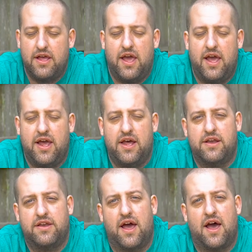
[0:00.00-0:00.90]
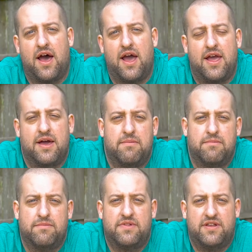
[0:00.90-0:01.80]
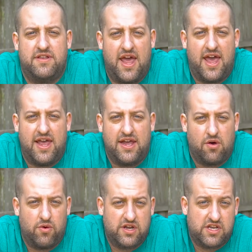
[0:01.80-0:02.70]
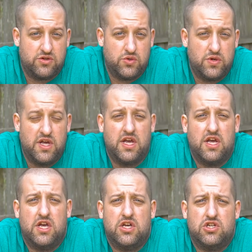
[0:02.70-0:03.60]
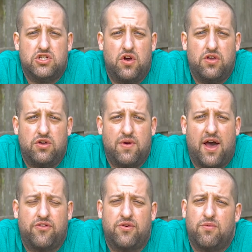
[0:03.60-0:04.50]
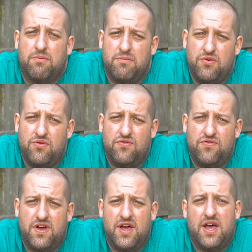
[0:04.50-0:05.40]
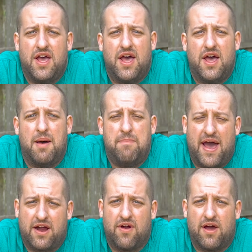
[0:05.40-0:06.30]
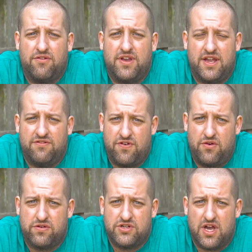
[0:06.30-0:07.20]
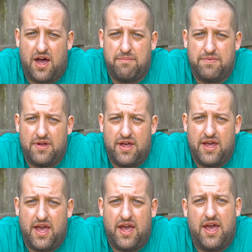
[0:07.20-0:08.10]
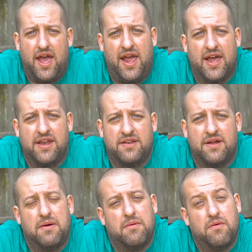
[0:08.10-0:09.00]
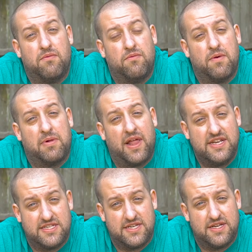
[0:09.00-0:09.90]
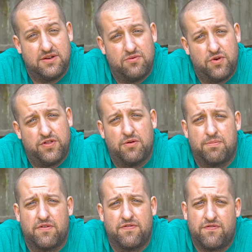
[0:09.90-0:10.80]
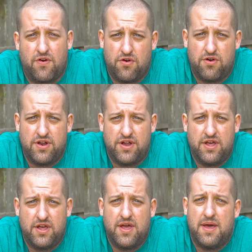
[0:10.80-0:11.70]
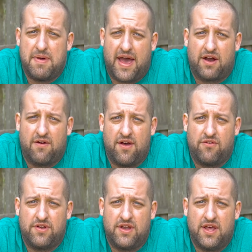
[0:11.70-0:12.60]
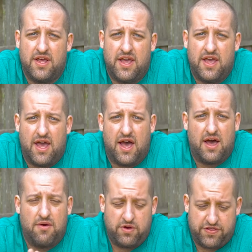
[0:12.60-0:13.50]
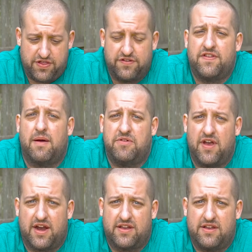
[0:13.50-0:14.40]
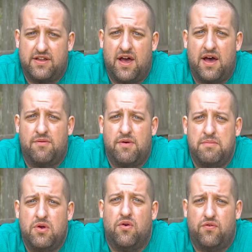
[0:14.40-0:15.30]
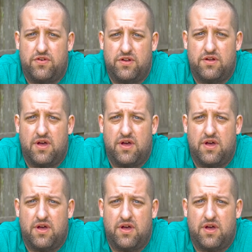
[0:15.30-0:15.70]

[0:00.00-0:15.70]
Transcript: And I am today going to show you how to remove a background in Photoshop and replace it with your preferred background with the subject removed.